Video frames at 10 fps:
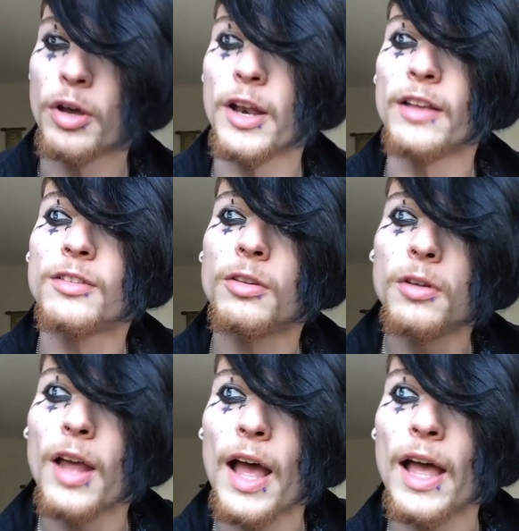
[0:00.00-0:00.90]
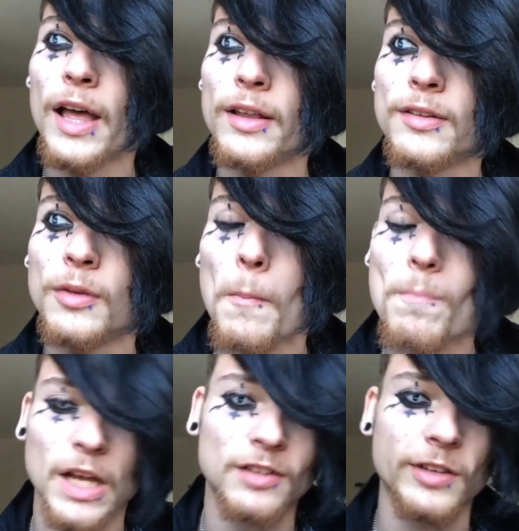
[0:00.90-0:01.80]
But as soon as
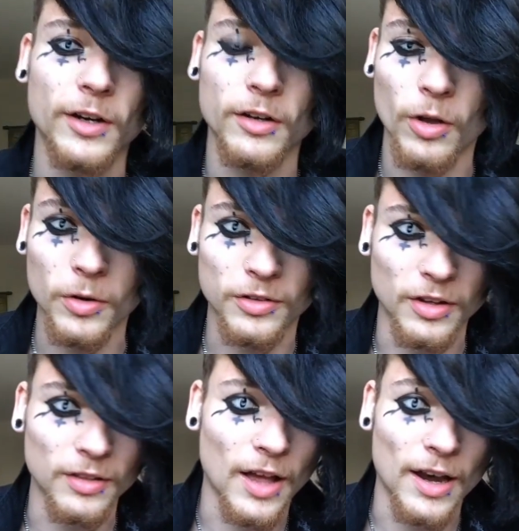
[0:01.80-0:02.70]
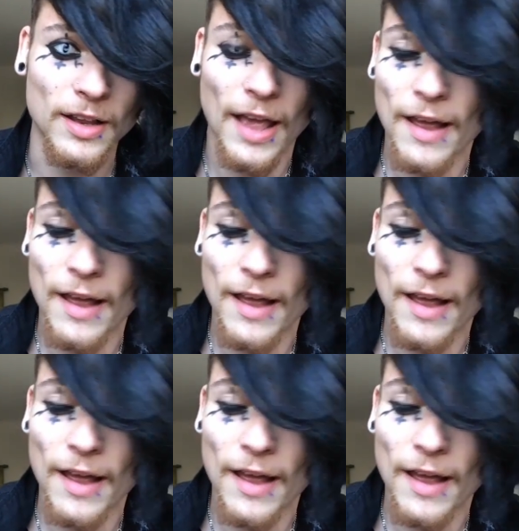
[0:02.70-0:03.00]
I started noticing that